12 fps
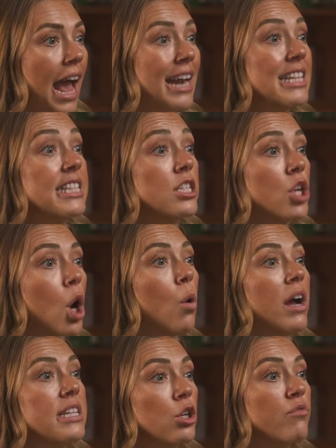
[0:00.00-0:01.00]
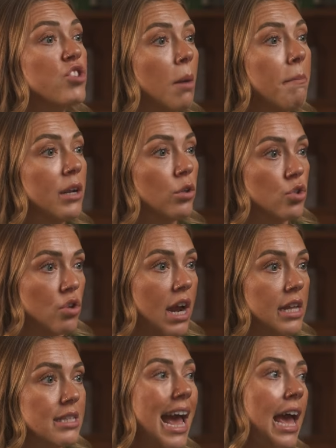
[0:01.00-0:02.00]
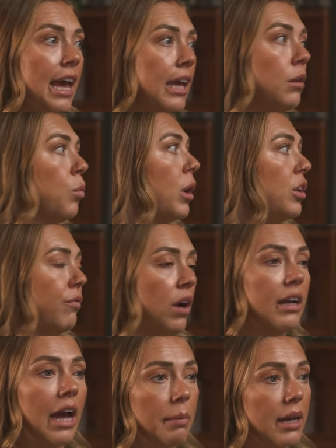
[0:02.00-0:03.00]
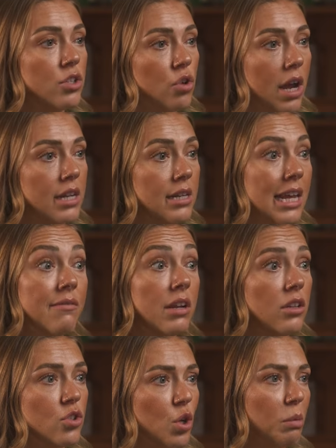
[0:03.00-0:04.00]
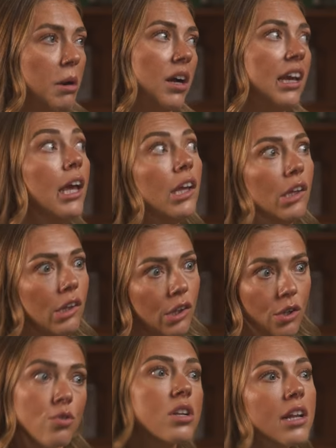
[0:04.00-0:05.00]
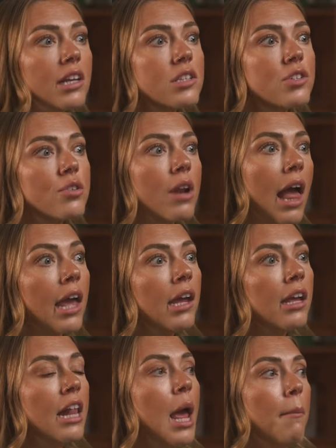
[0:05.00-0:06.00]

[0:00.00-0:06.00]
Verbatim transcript: And it's this whole idea of jumping on trends. A, when you find out about a trend, even in the stock market, usually it's too late.